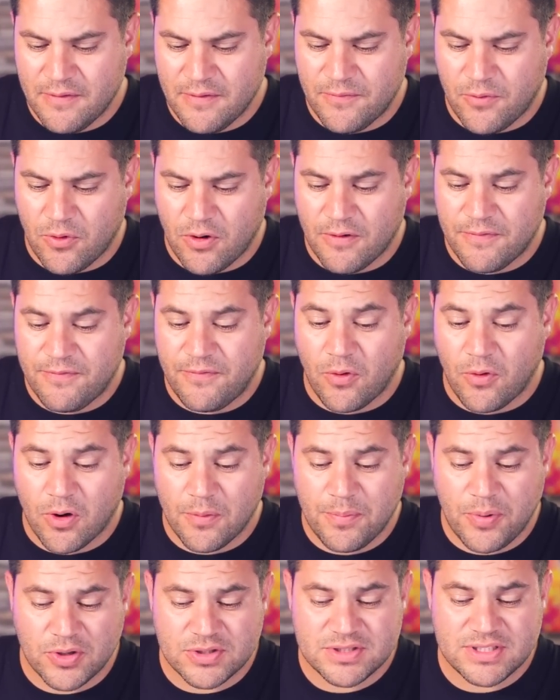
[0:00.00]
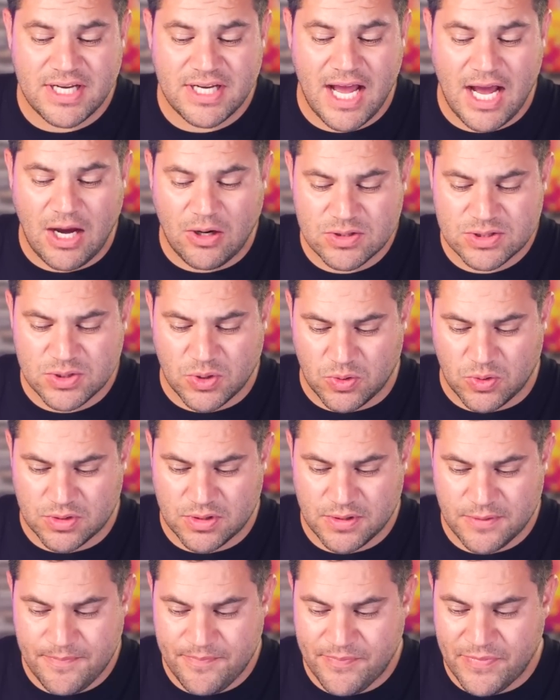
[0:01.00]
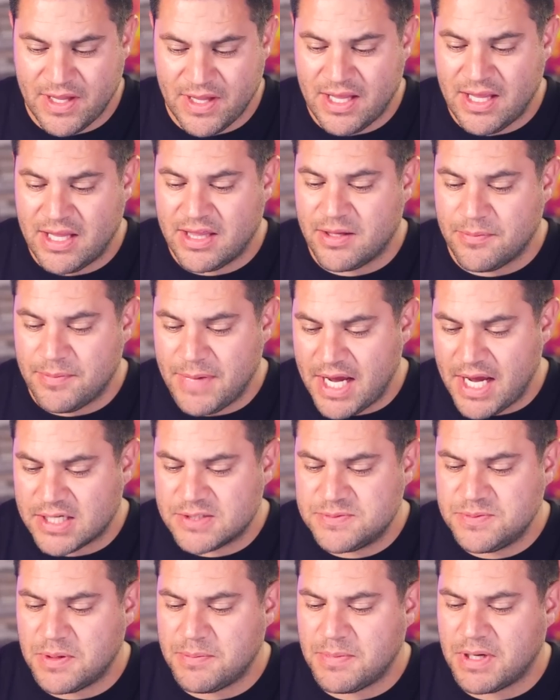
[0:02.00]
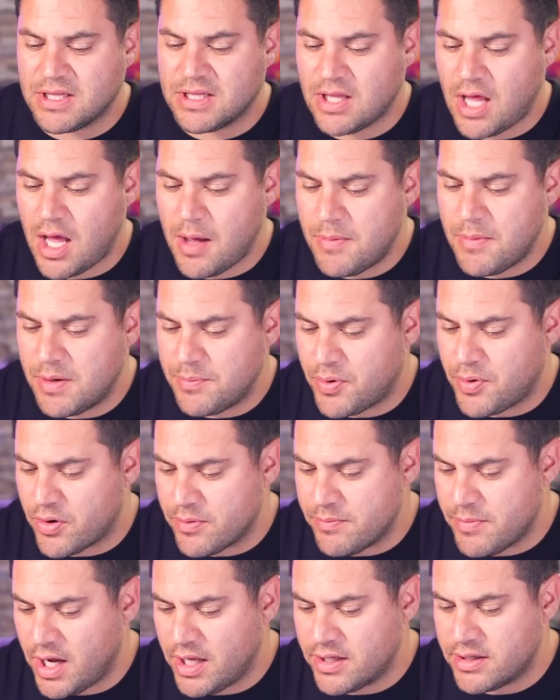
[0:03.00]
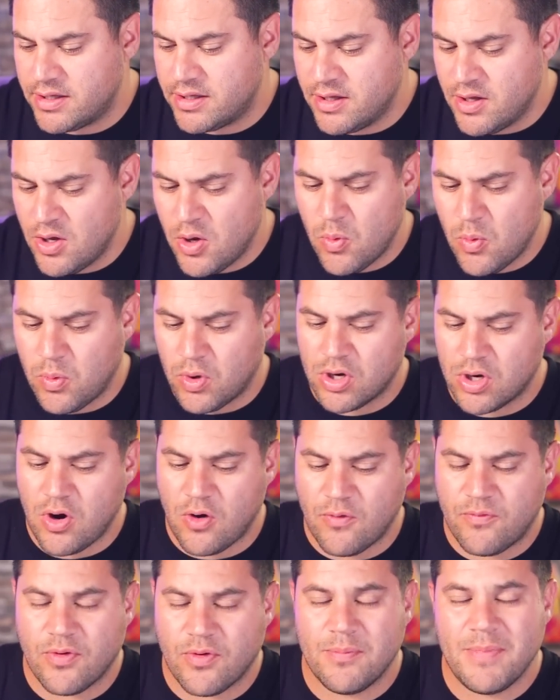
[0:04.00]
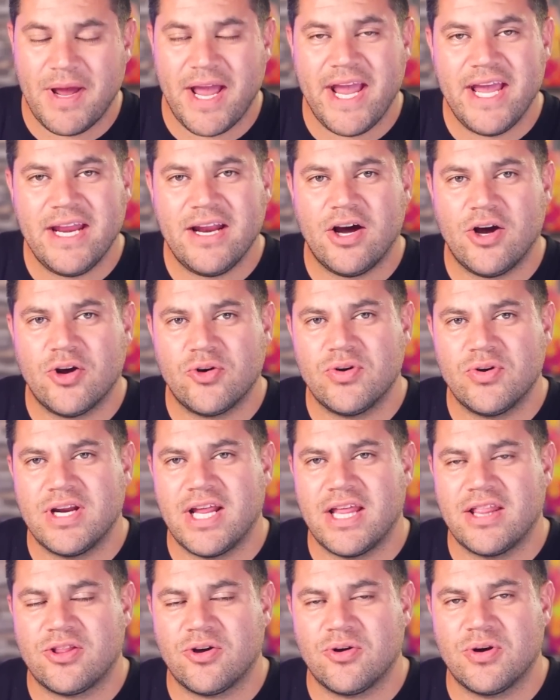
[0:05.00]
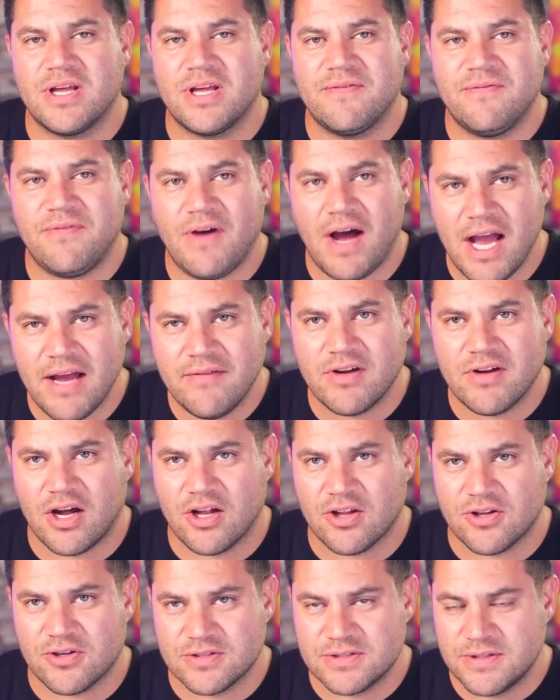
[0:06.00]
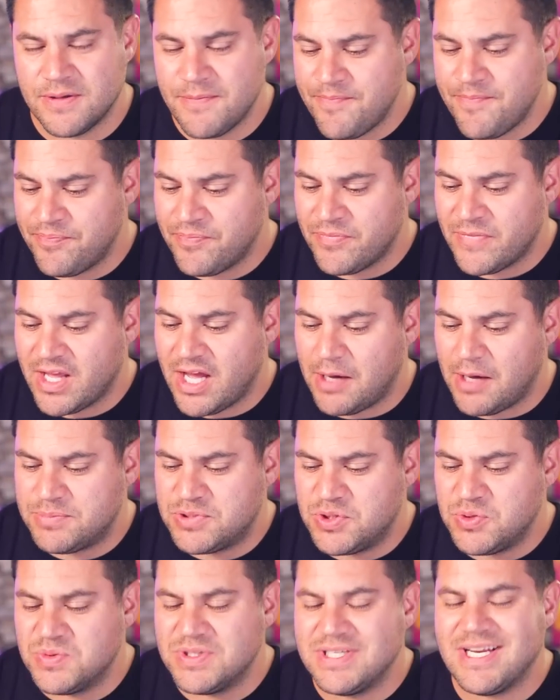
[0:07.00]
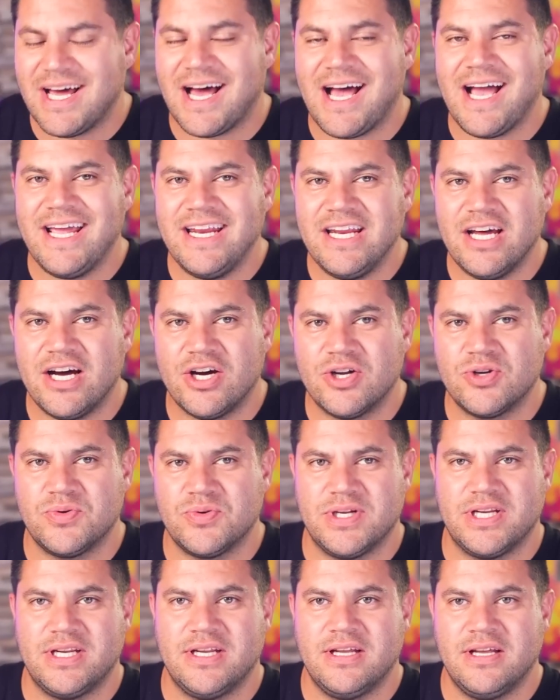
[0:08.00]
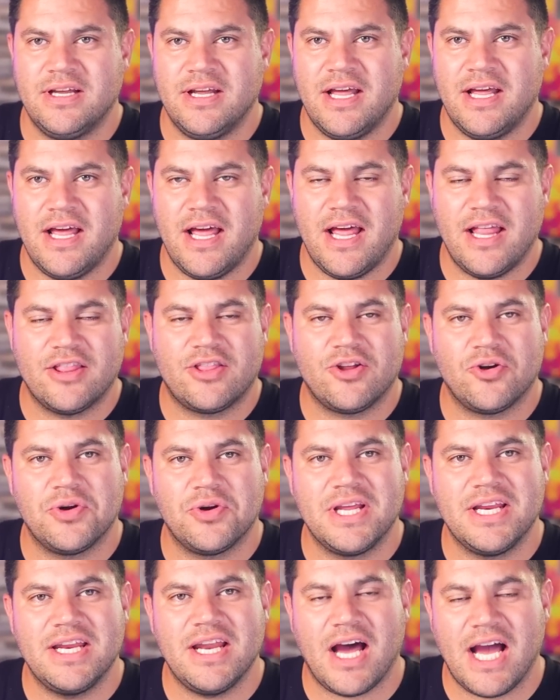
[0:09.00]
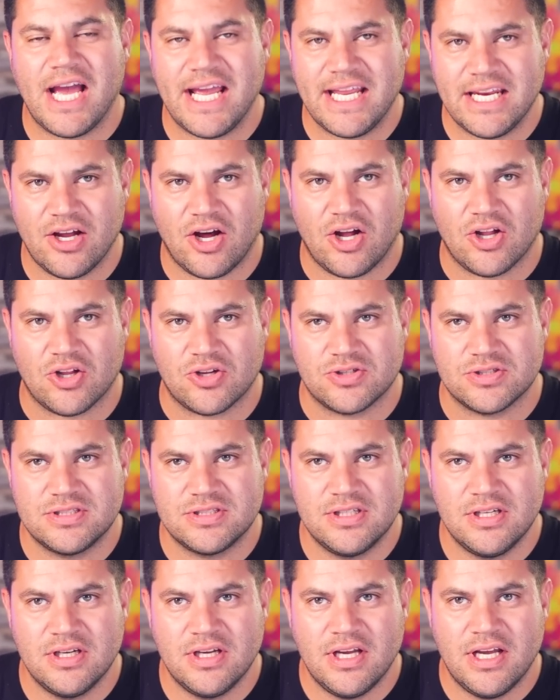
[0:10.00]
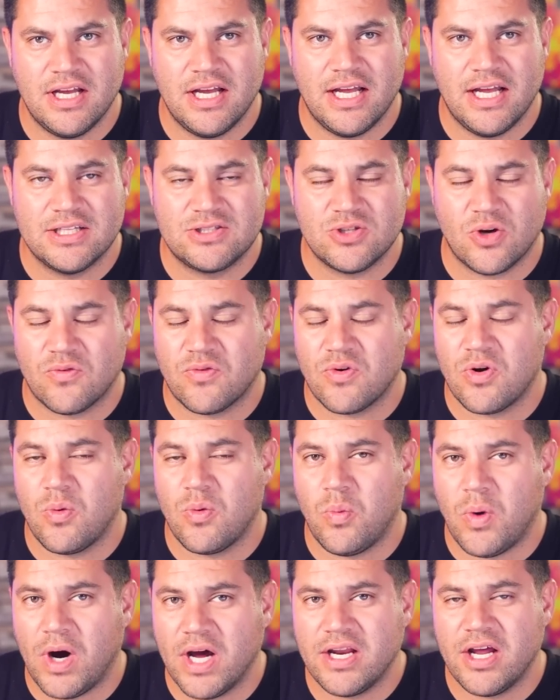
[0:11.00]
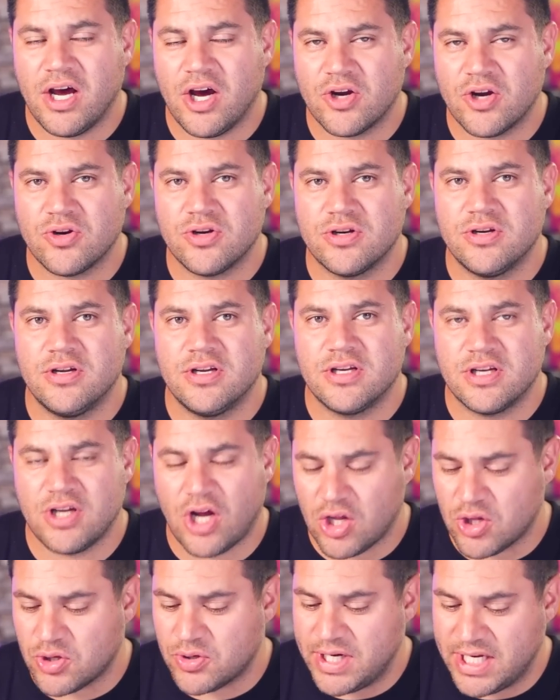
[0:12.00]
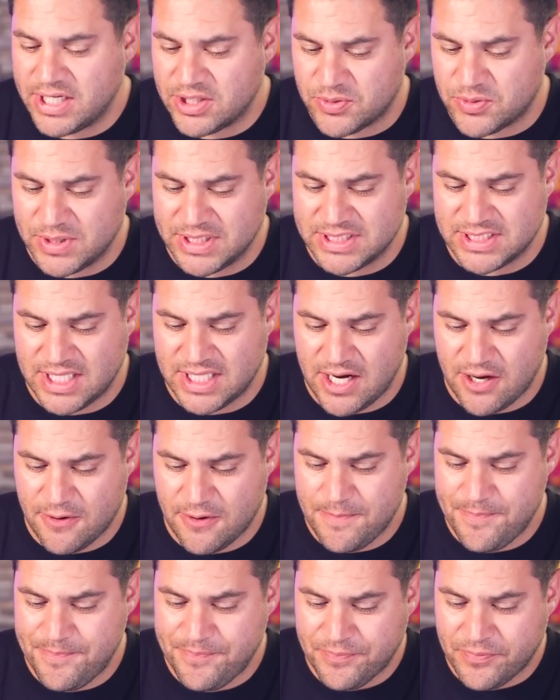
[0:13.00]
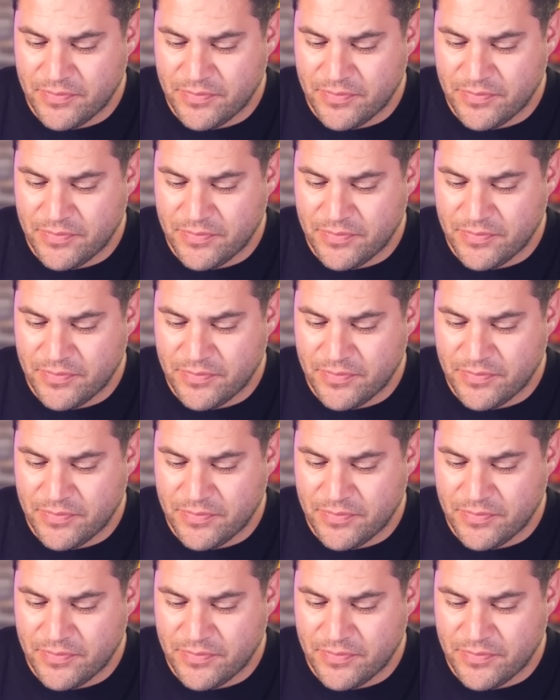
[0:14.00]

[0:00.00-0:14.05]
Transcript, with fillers: For a four-person household, the maximum allotment per month will go from $835 up to $939. It's over a $100 increase there.